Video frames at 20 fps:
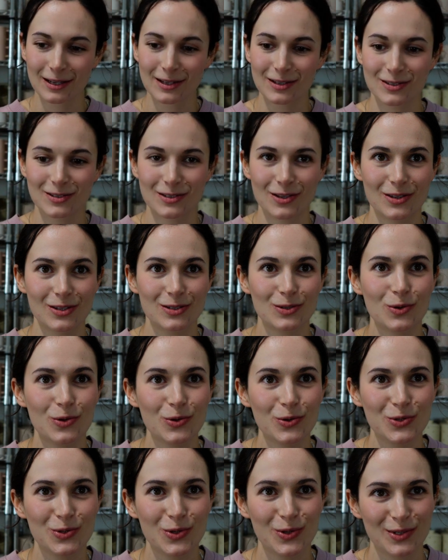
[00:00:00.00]
So there's
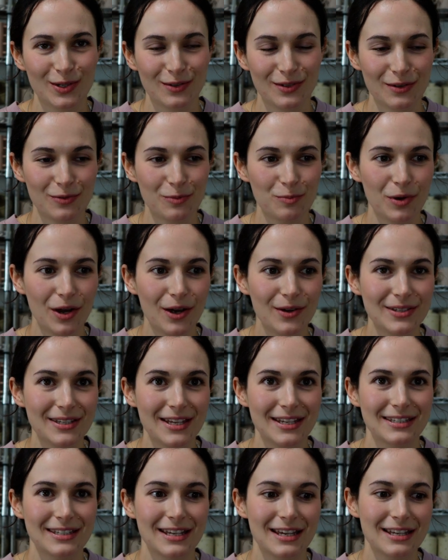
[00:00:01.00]
all sorts of different
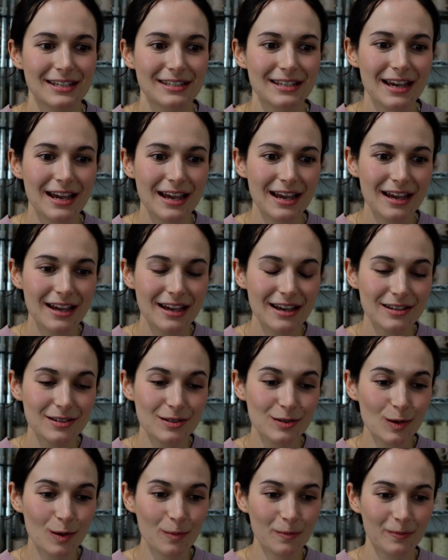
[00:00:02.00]
processes,
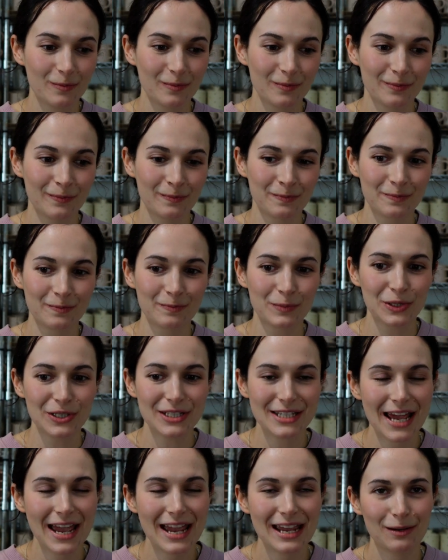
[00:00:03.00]
some
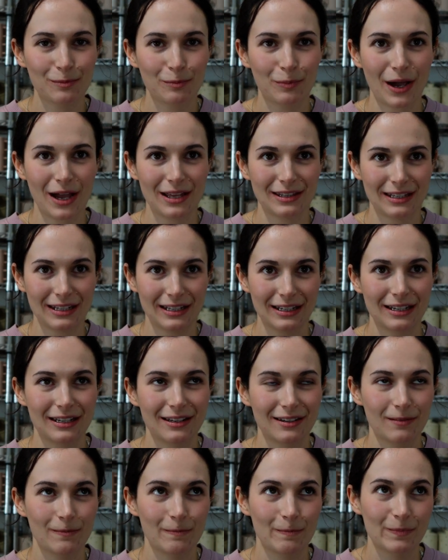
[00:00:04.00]
mundane, but I think
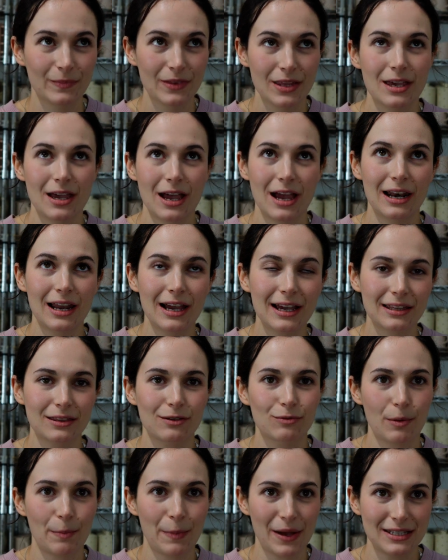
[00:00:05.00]
I like the
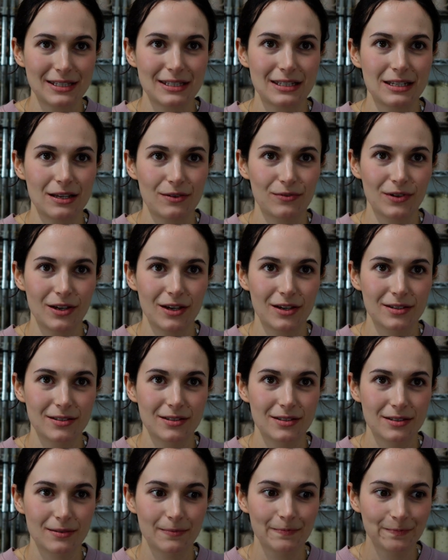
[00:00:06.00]

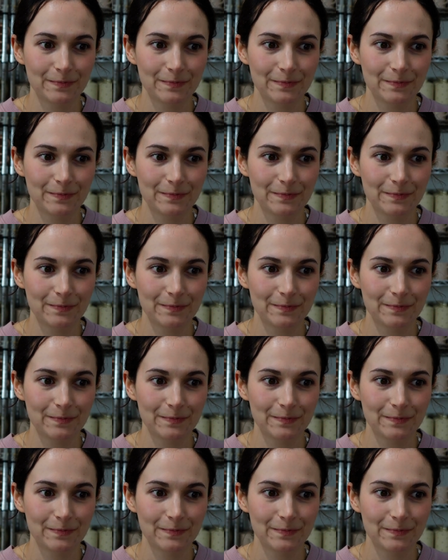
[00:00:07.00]
repetitiveness.